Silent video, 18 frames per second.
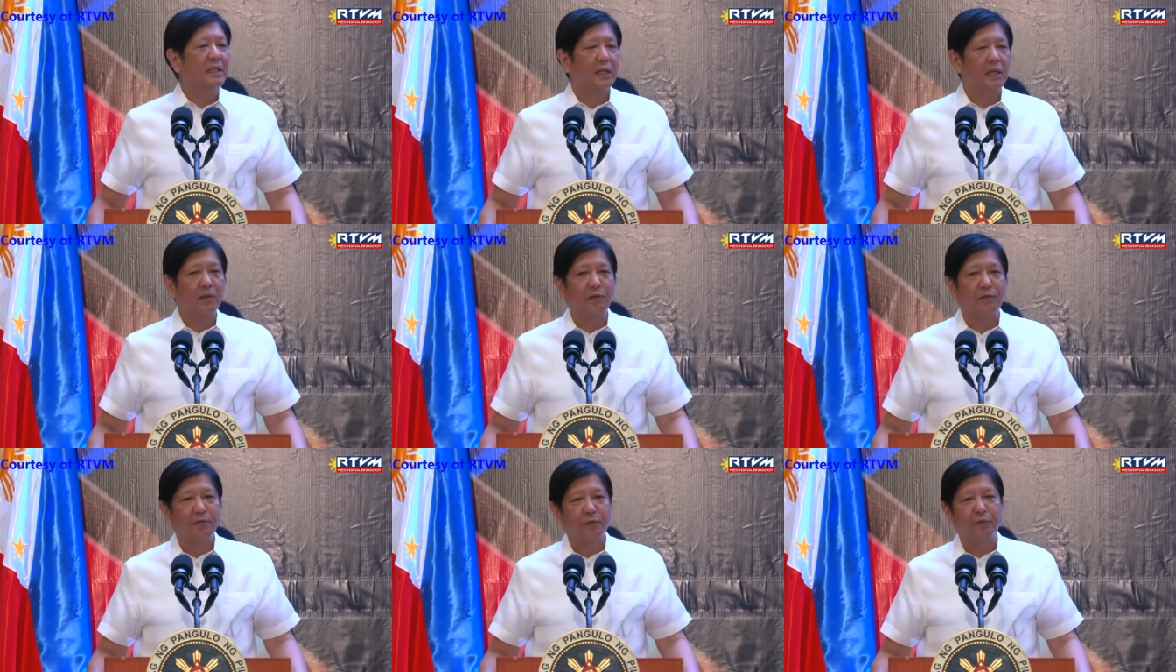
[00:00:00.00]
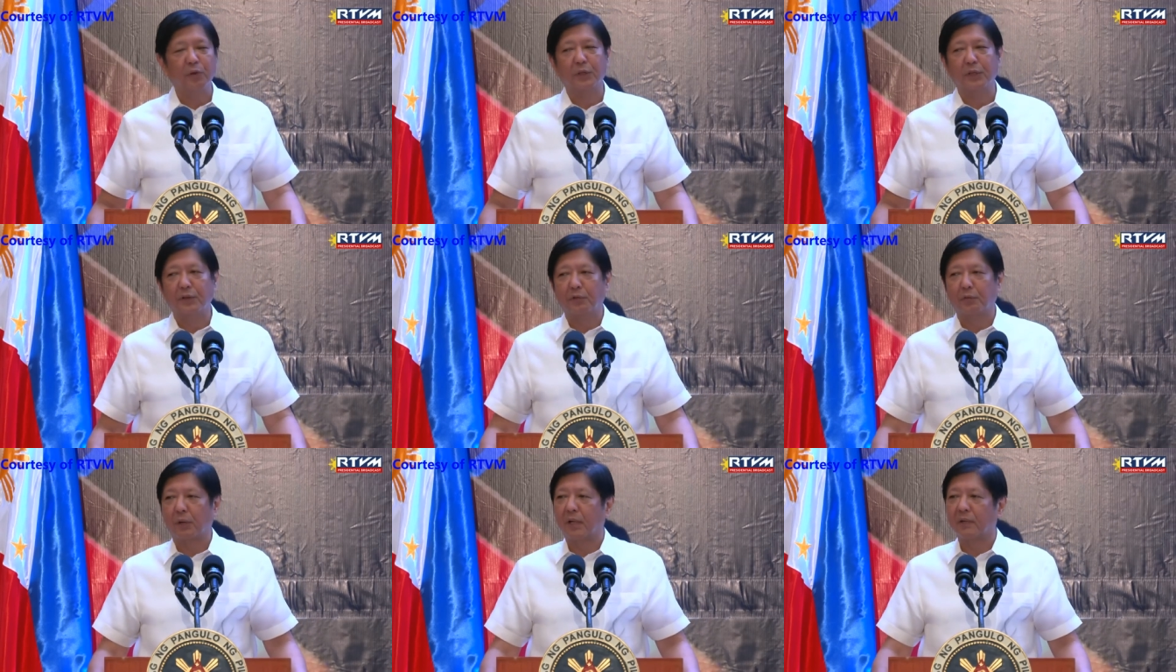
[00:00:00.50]
and
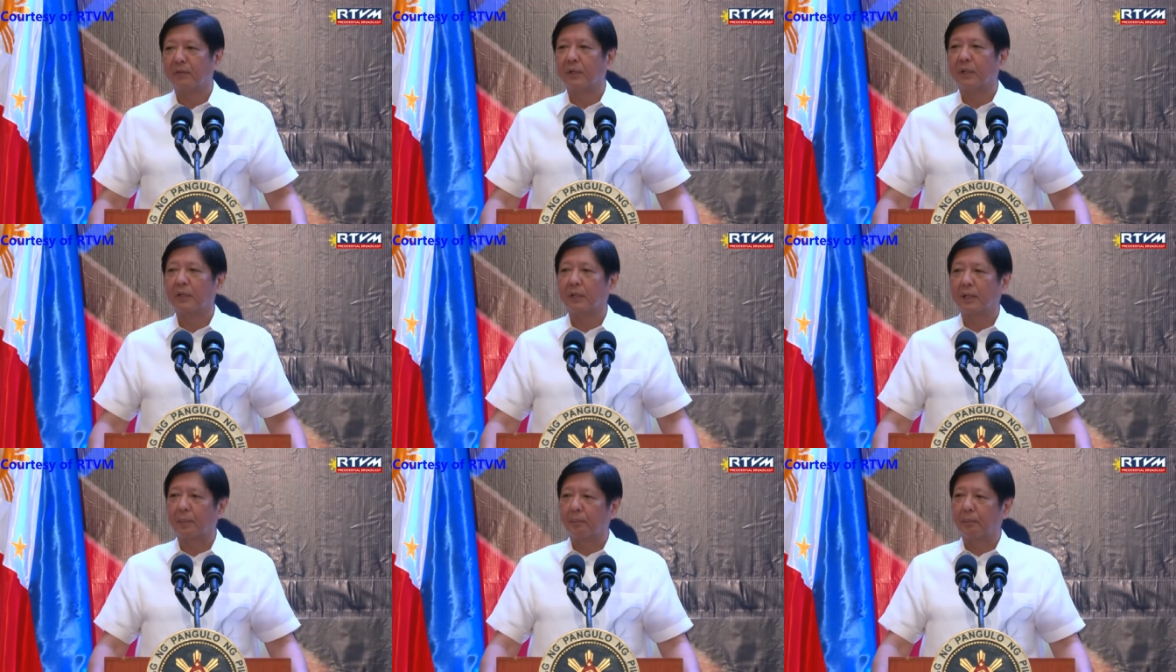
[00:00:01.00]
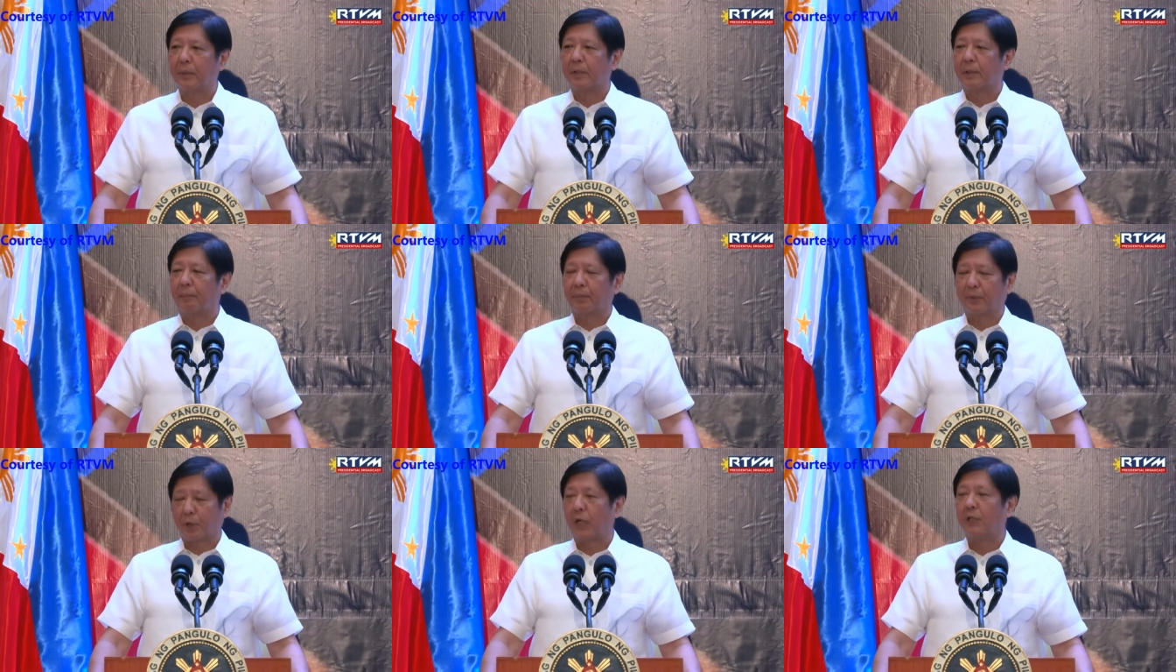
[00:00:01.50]
fully thriving company,
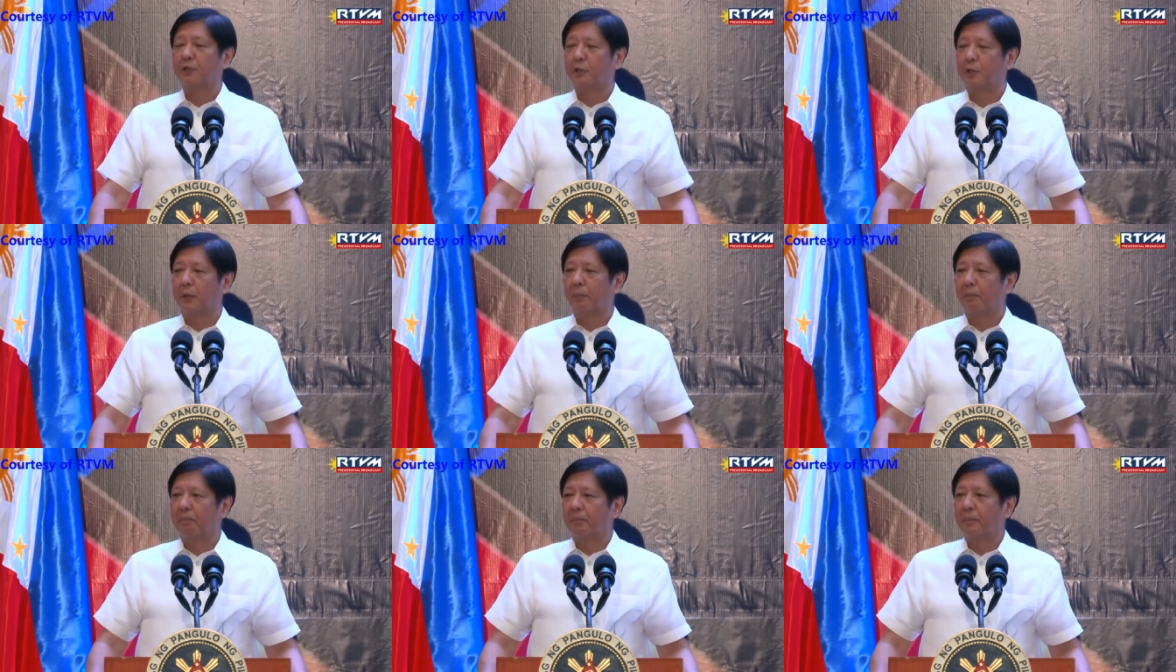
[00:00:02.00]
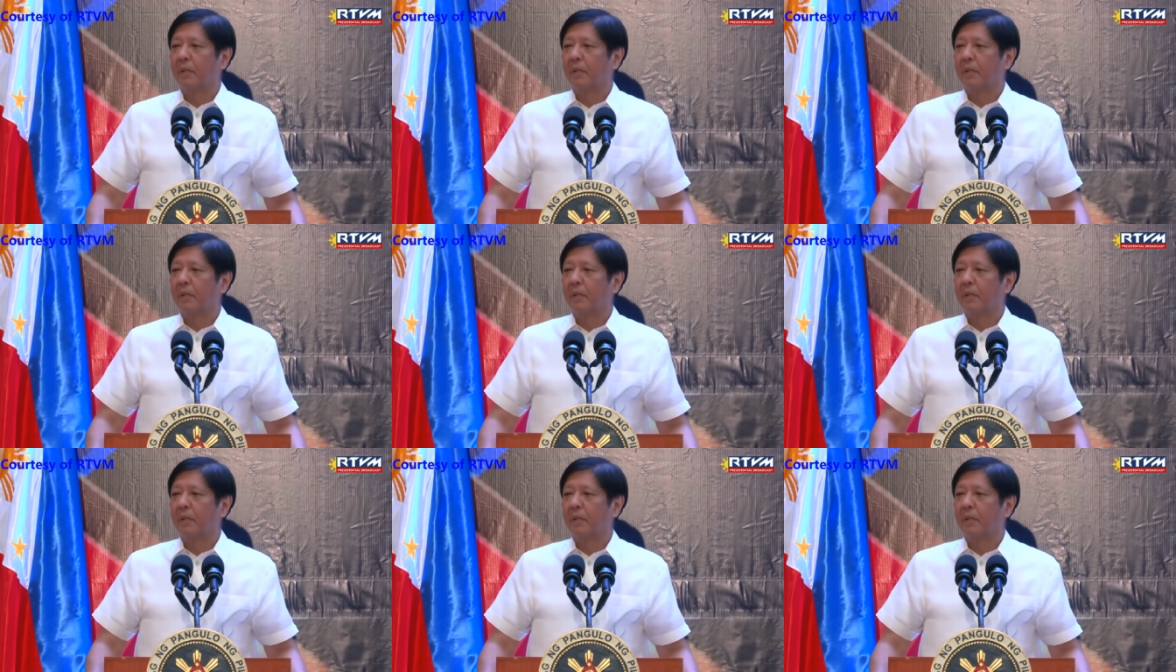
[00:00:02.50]
country.